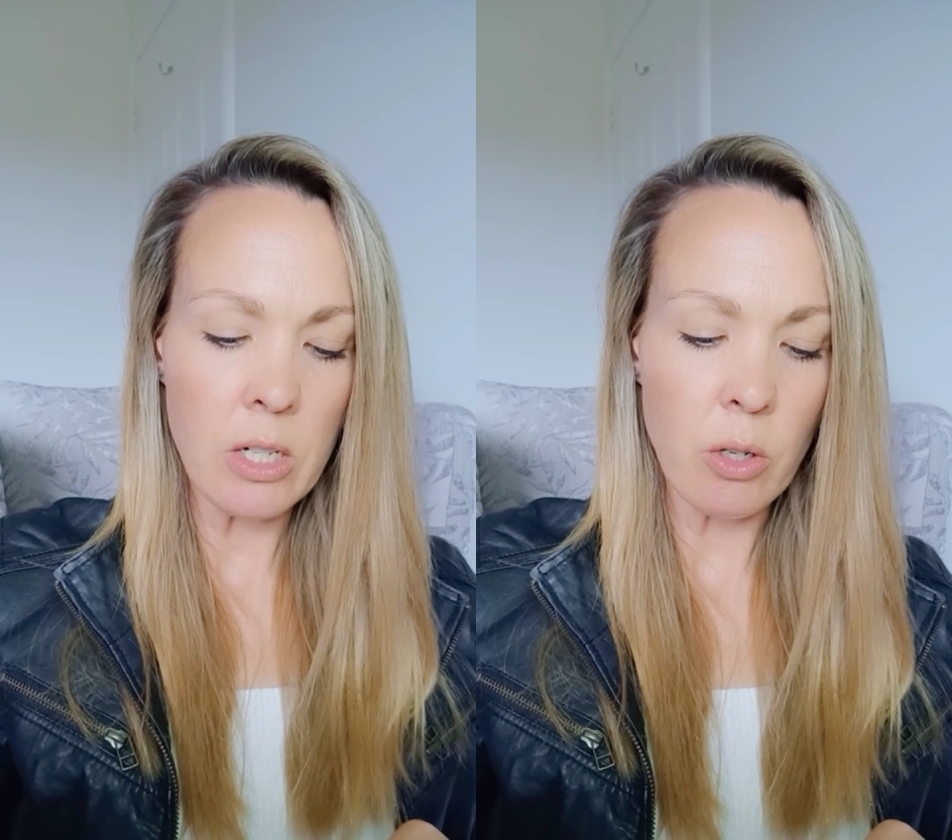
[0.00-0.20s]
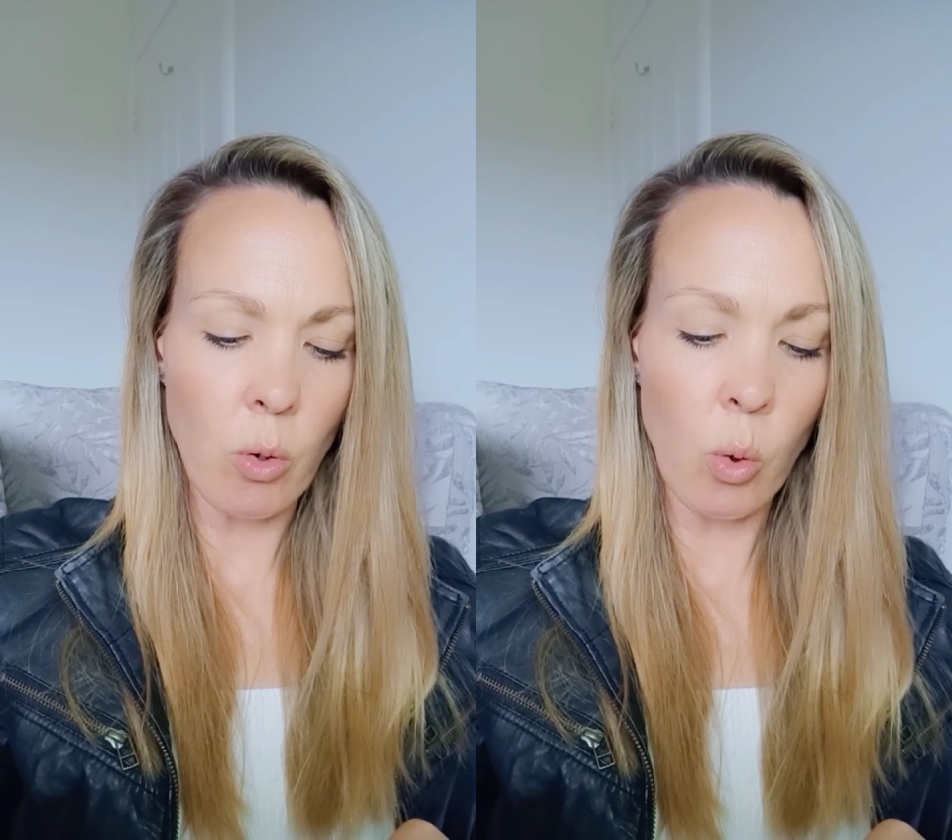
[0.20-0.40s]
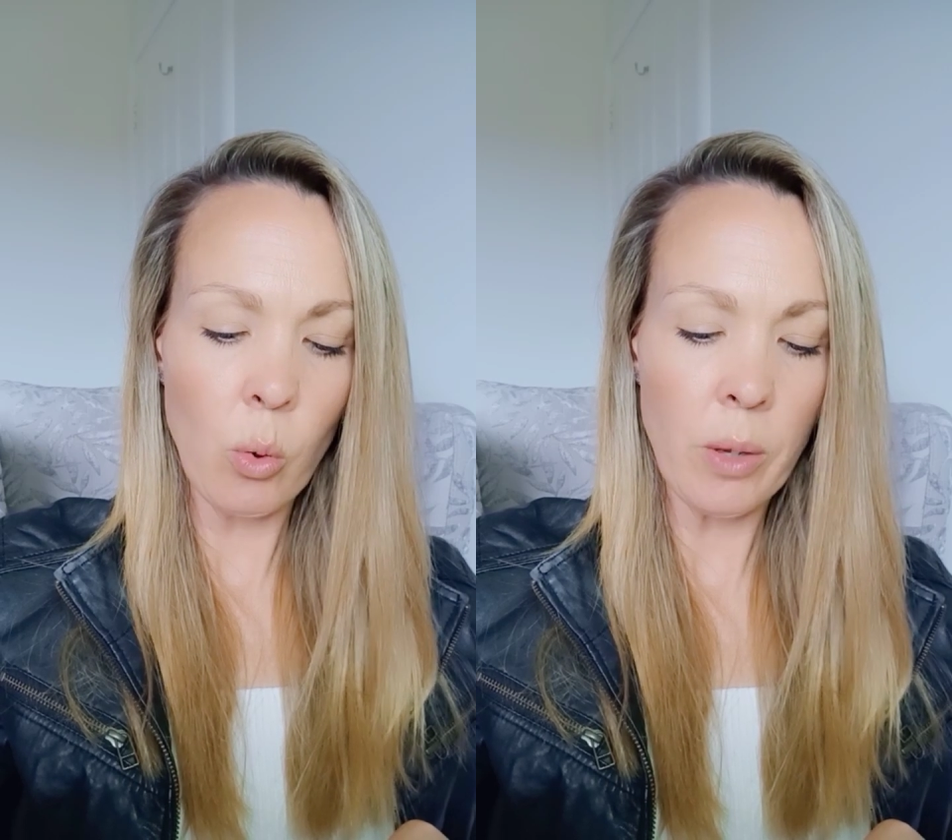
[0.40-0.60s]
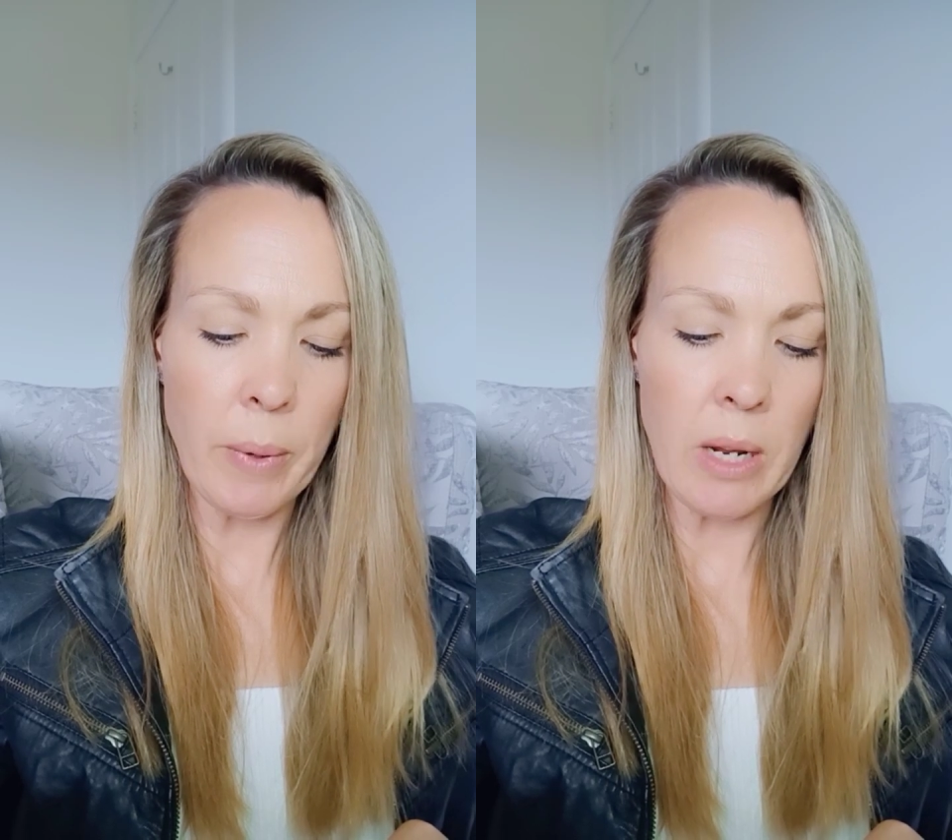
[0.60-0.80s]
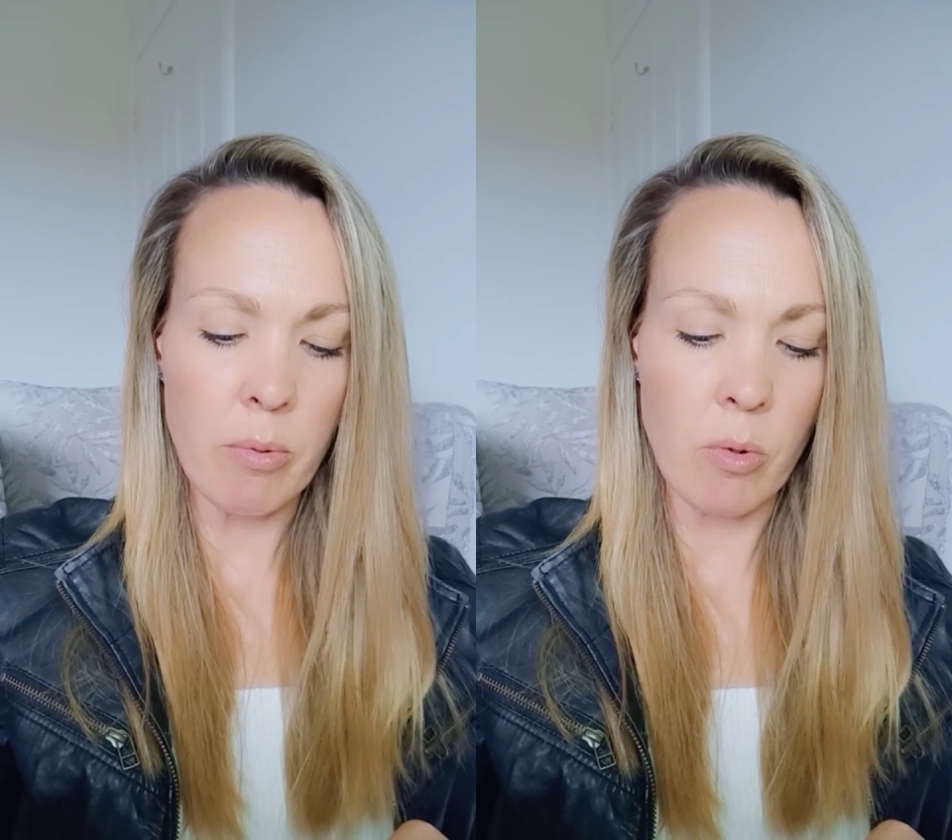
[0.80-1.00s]
to all the
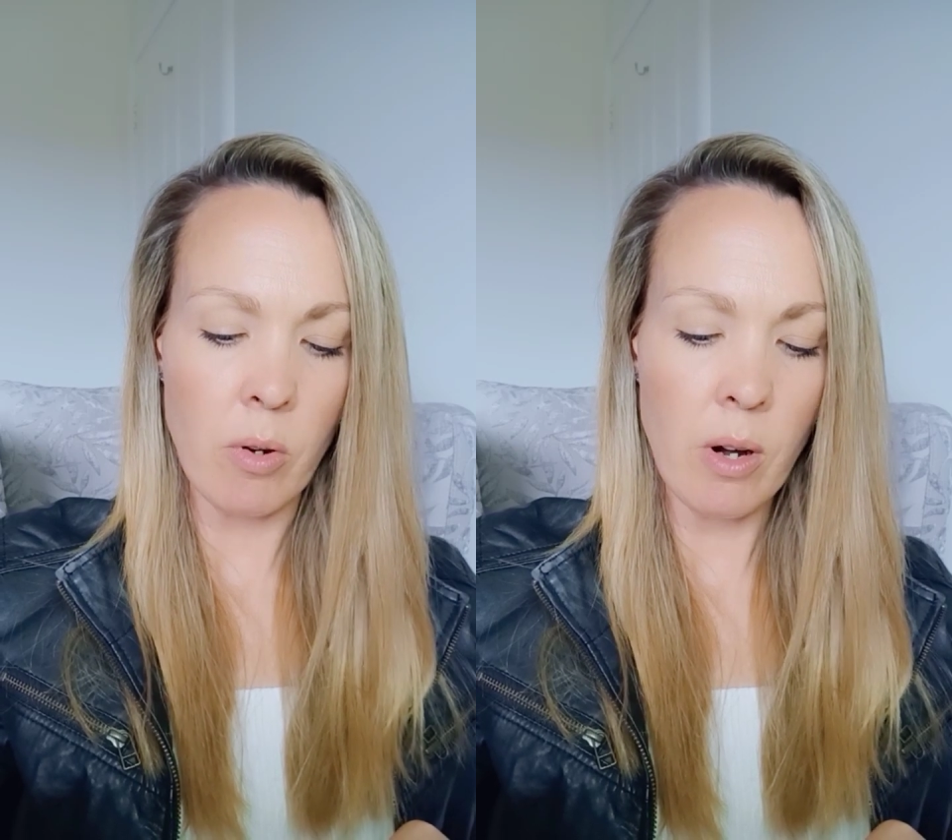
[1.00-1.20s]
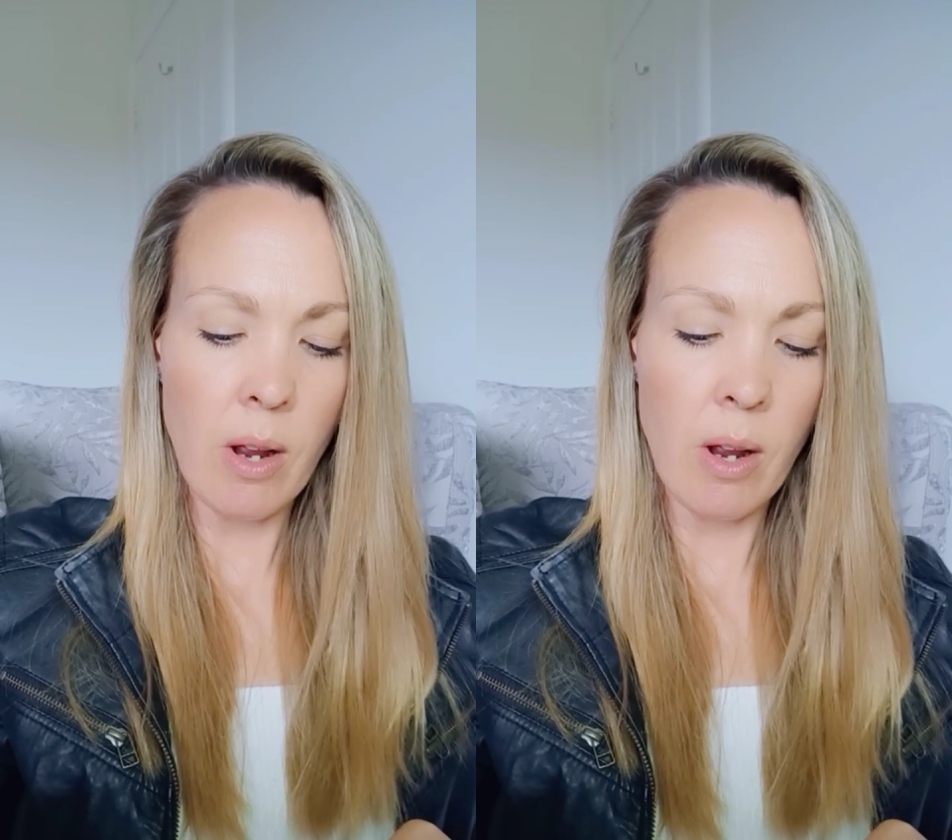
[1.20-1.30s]
people,